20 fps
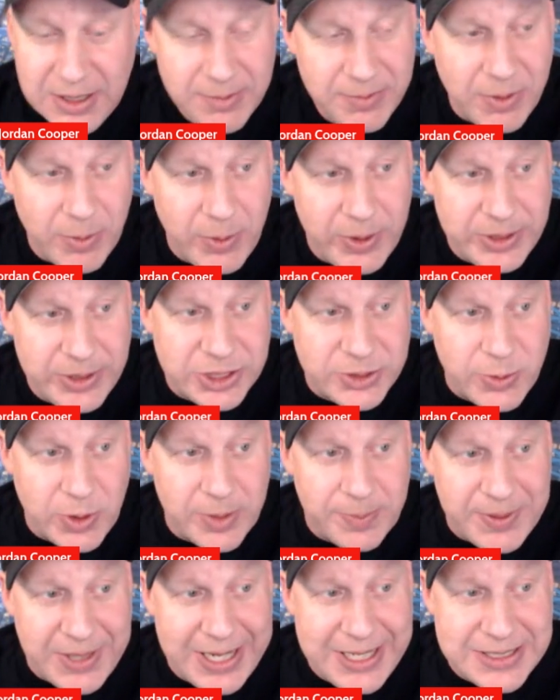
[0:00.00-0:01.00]
but we just want
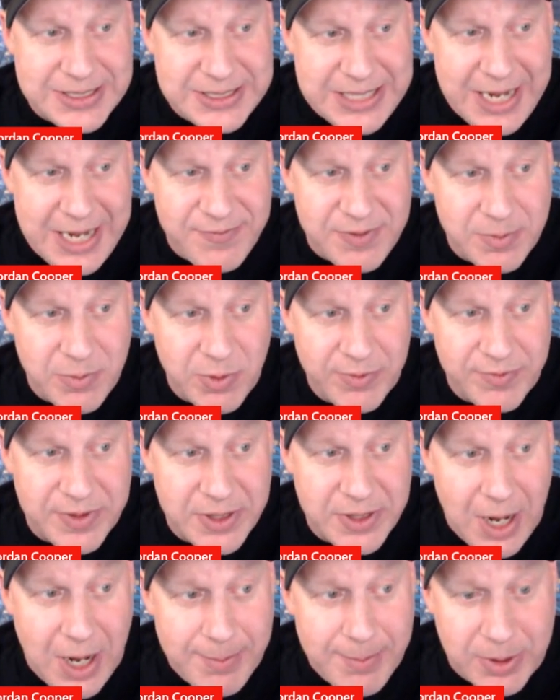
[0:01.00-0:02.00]
to play it safe and move the
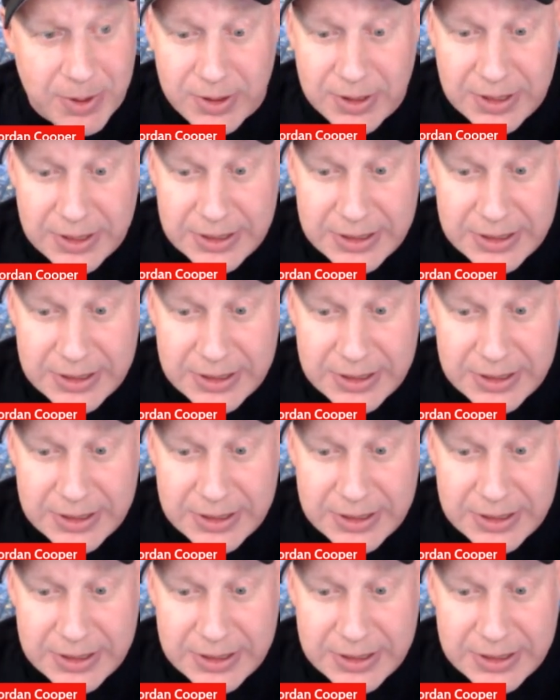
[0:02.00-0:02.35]
number.